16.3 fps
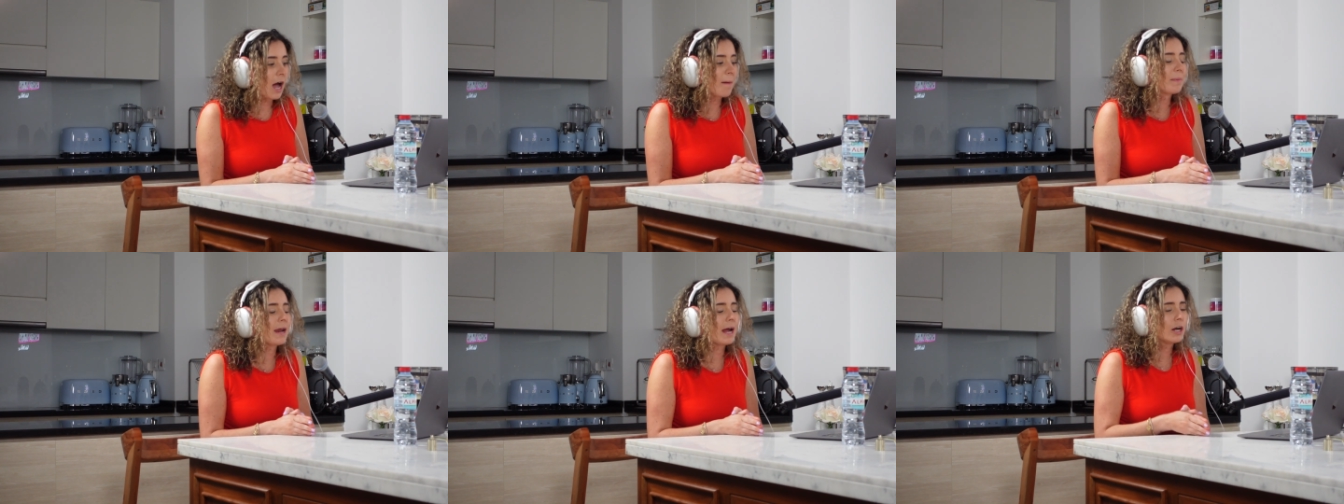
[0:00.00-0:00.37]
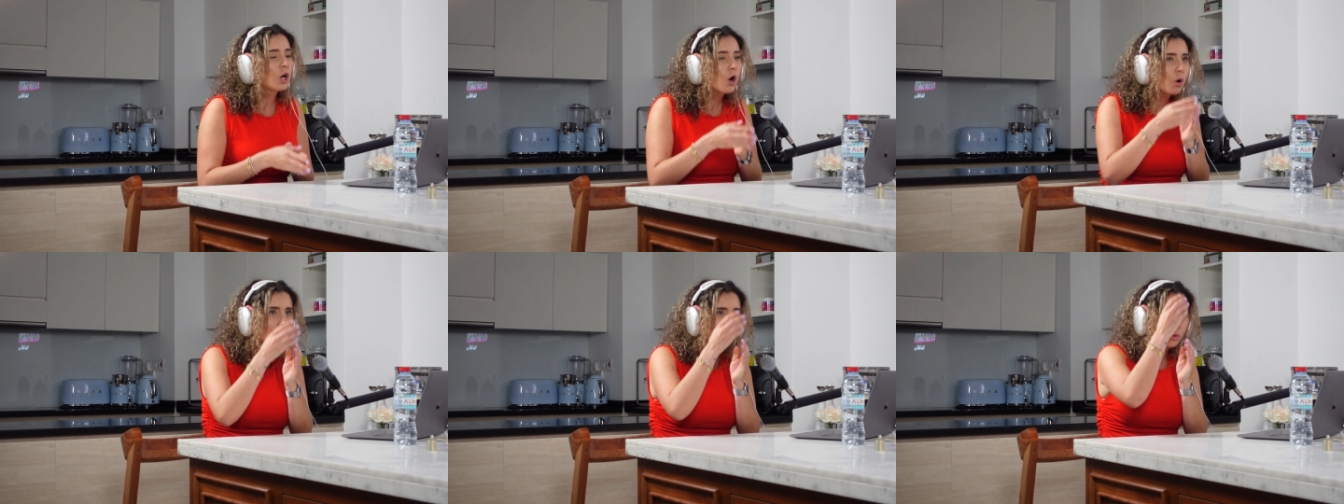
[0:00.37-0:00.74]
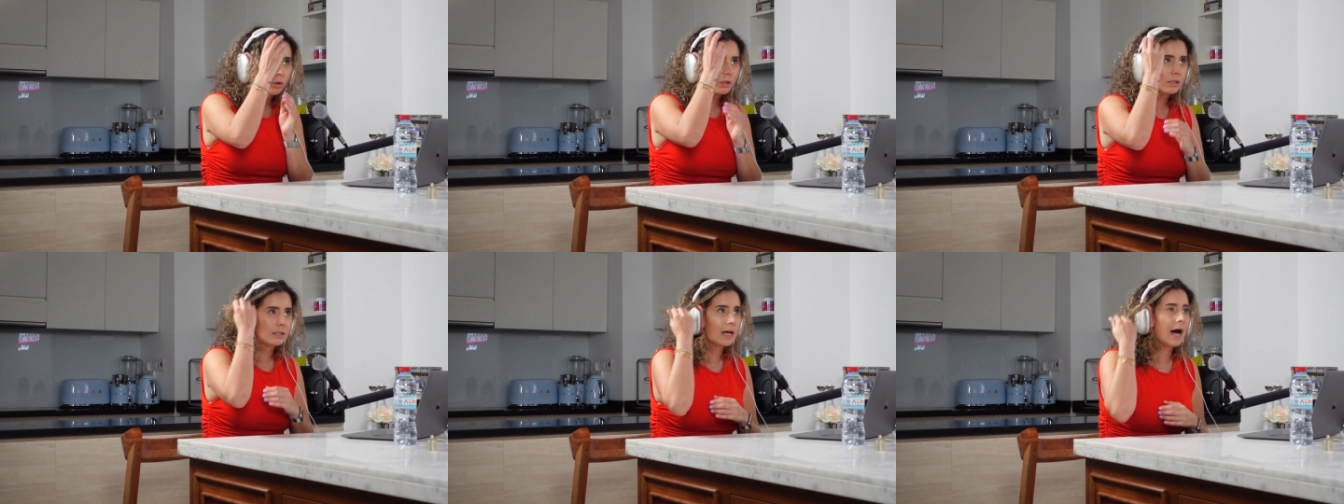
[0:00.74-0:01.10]
I mean, I know
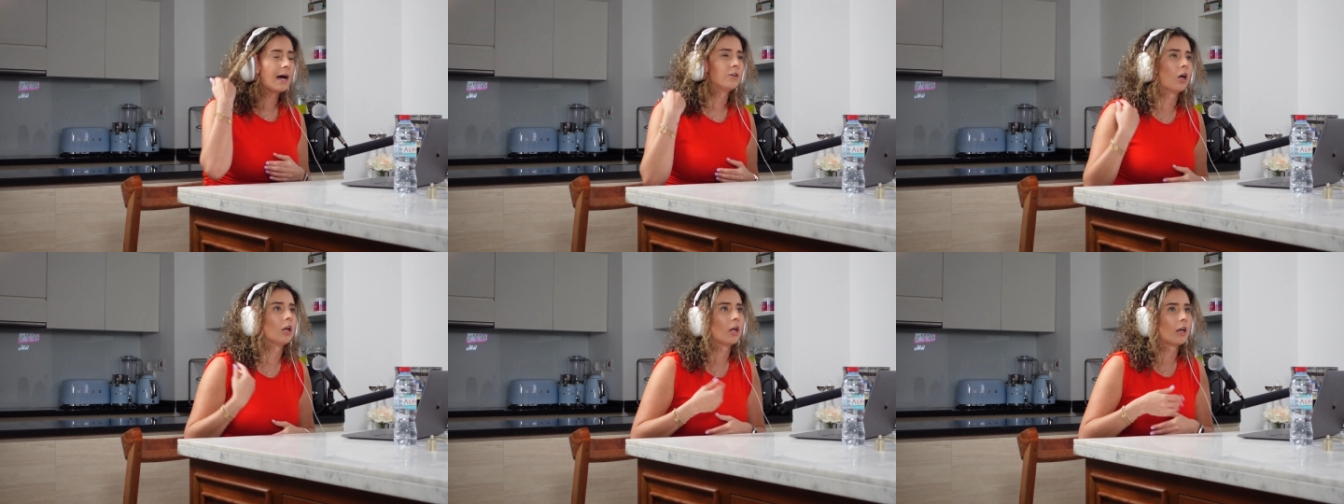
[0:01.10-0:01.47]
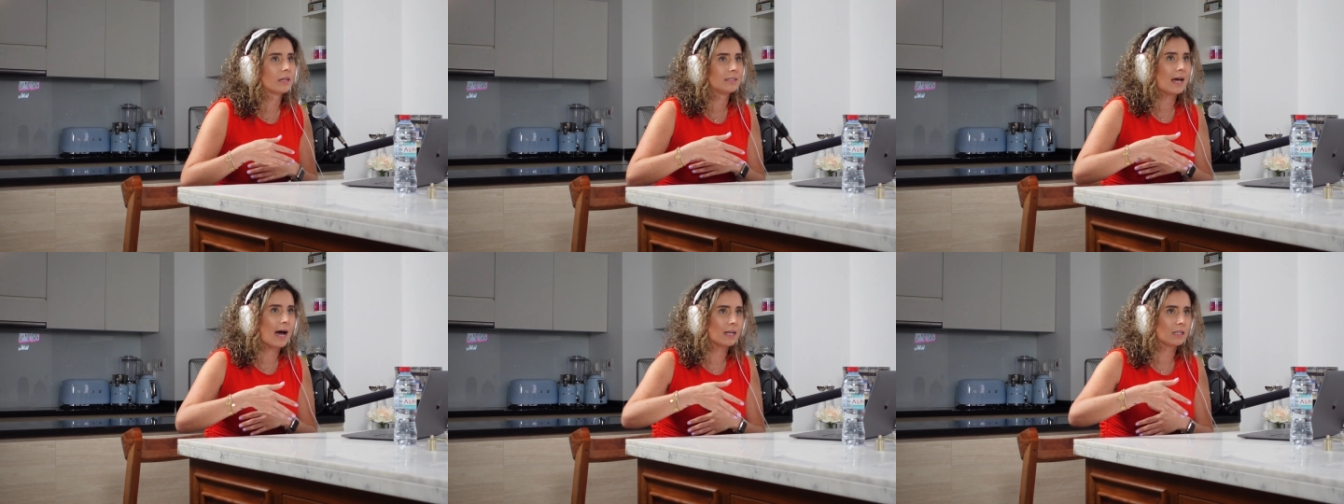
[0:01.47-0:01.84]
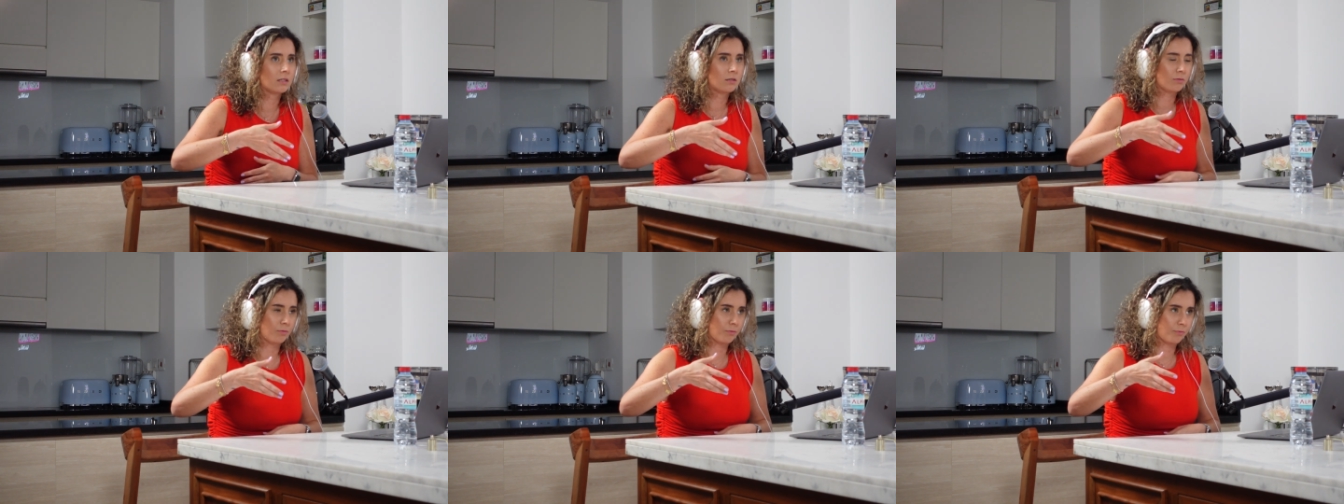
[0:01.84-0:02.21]
not a lot of
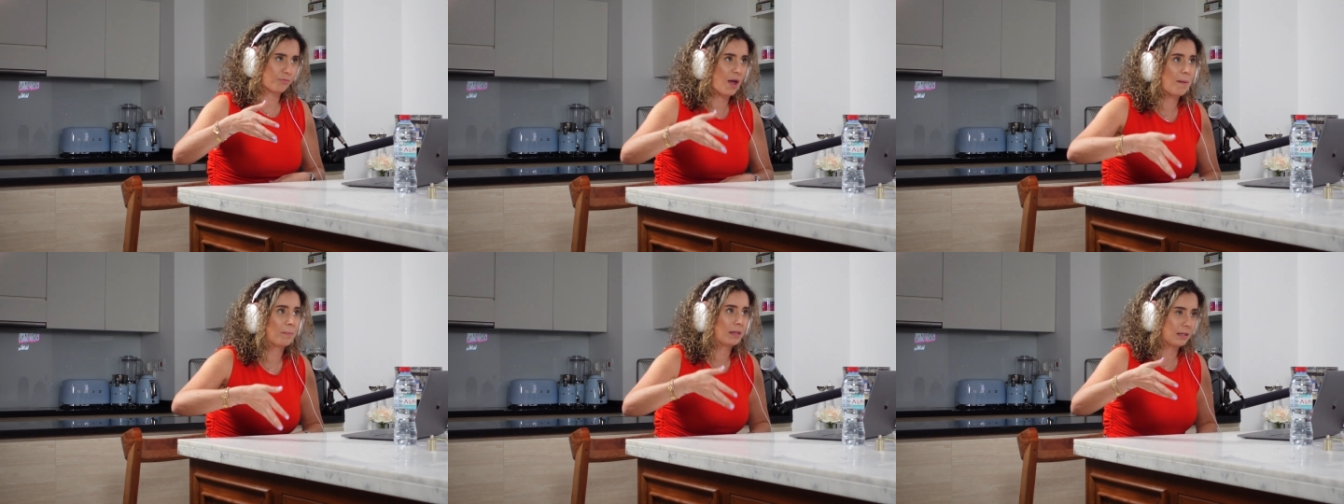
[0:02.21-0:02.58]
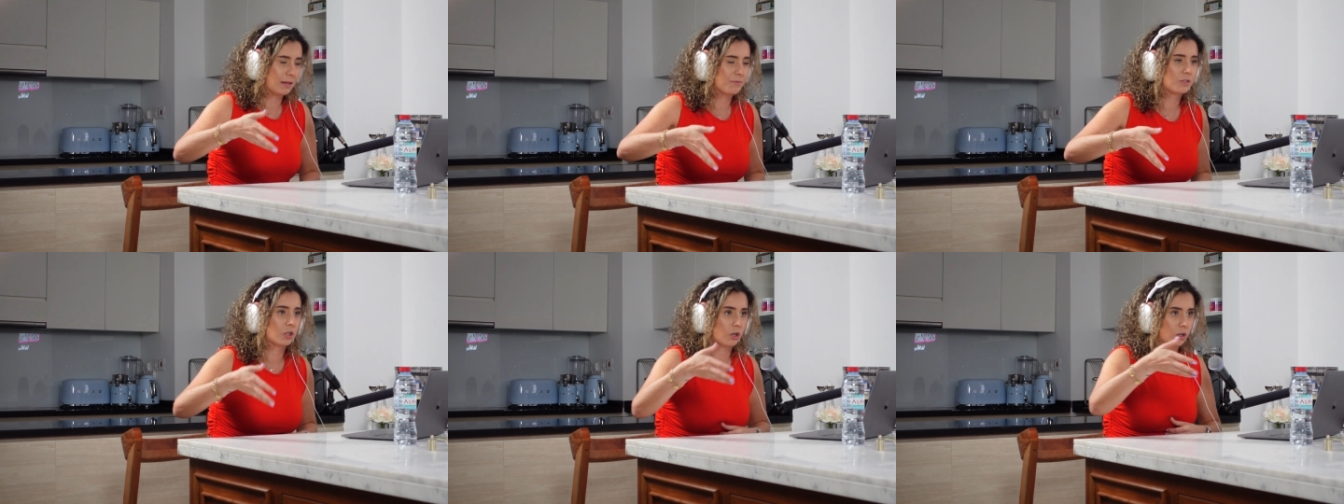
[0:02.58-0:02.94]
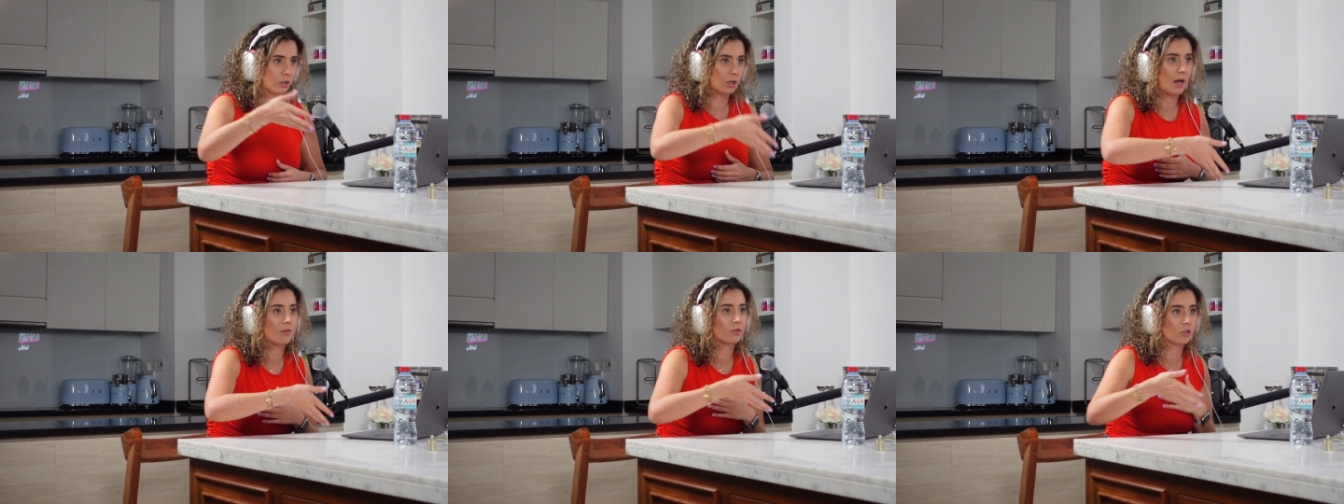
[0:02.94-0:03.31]
dads' family lives here,
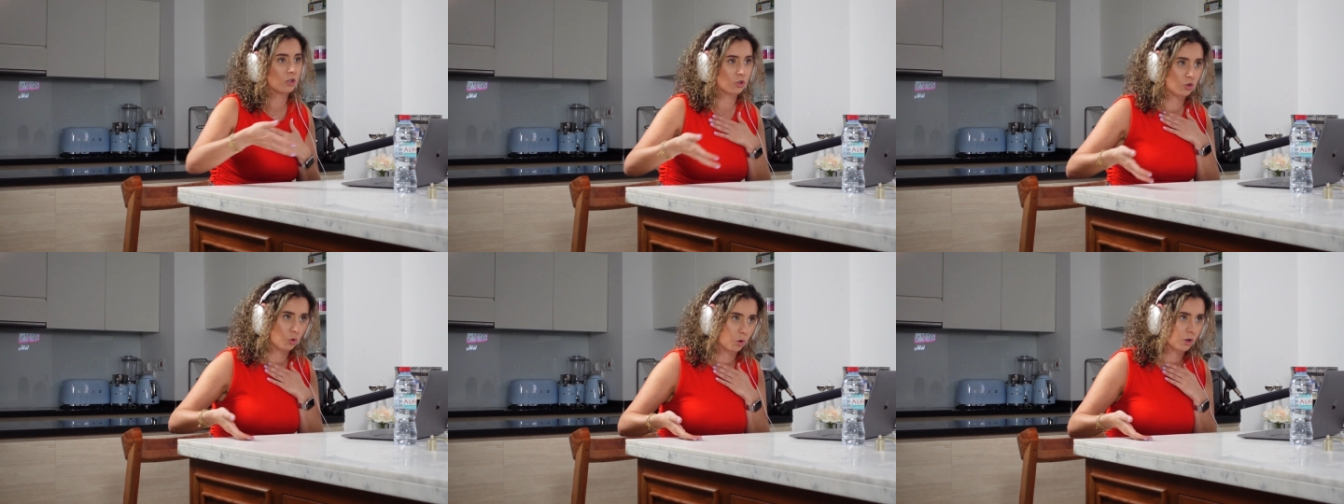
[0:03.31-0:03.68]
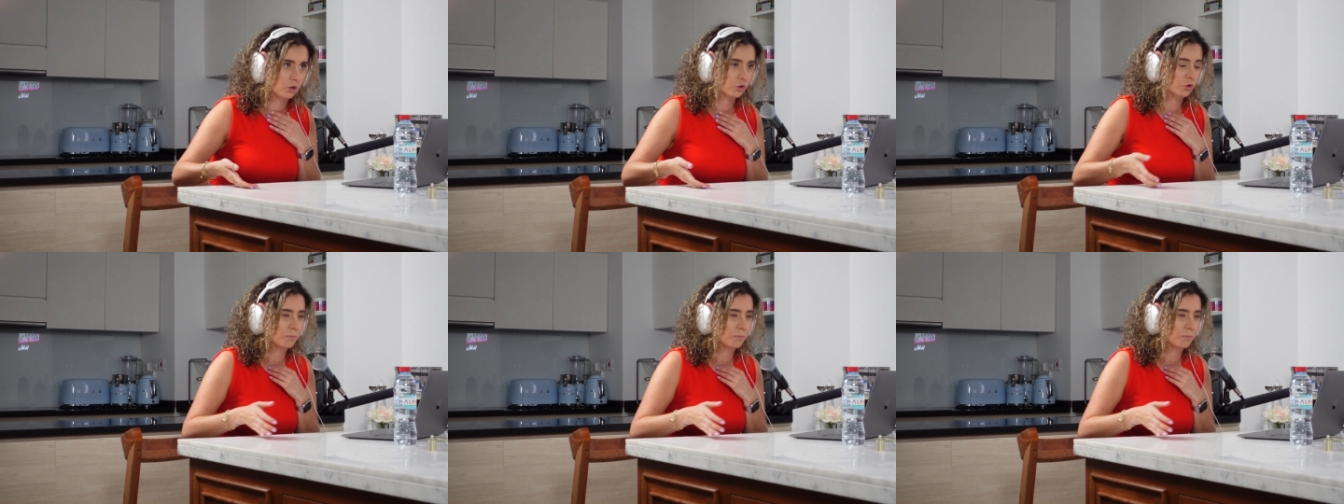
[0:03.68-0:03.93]
neither does yours.